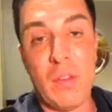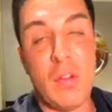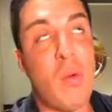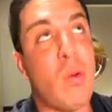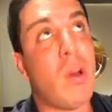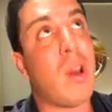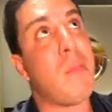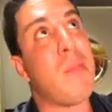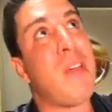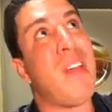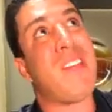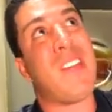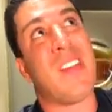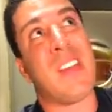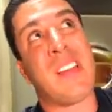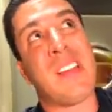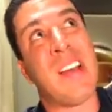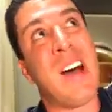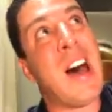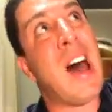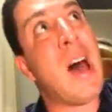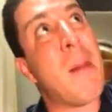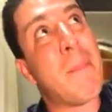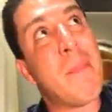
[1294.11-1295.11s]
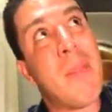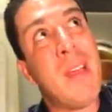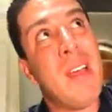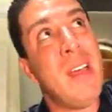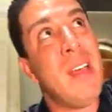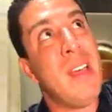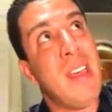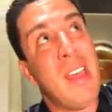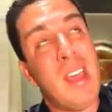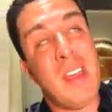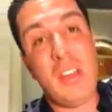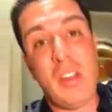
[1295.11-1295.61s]
you want to be at the top
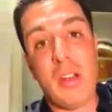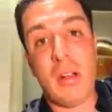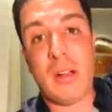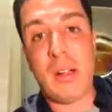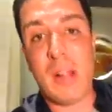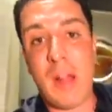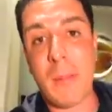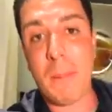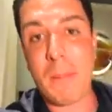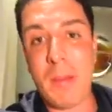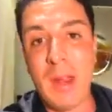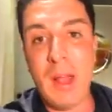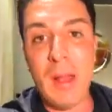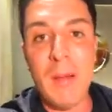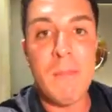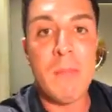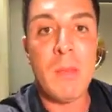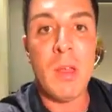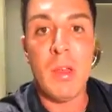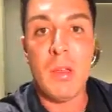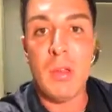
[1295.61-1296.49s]
in your company,